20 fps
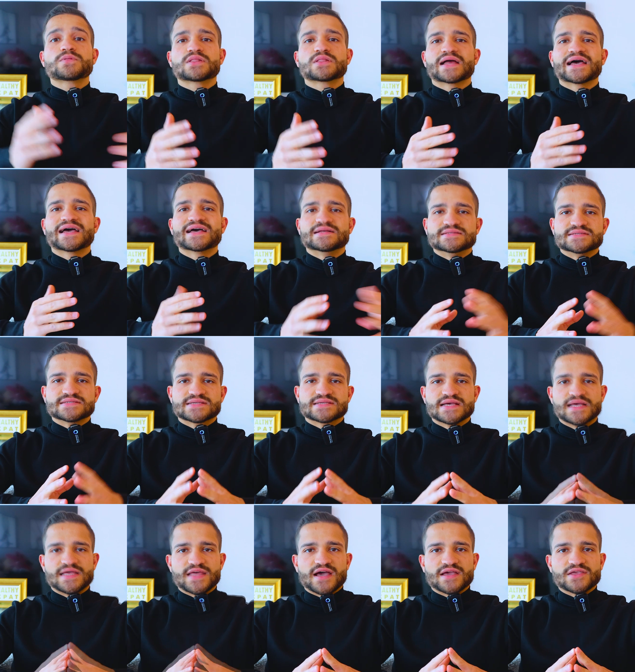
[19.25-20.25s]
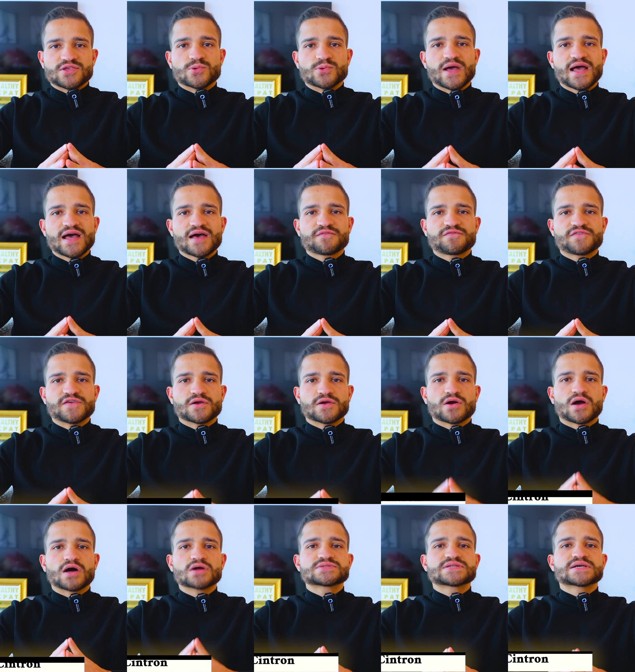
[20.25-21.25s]
plans that you have
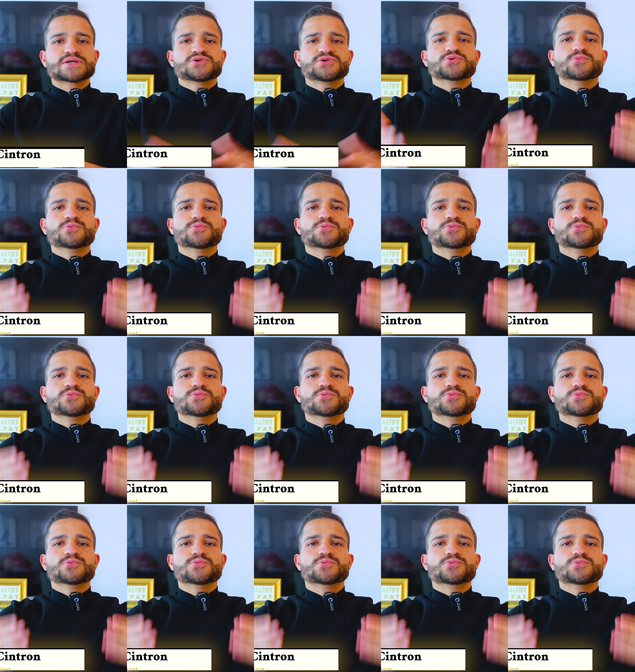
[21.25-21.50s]
here. I'll tell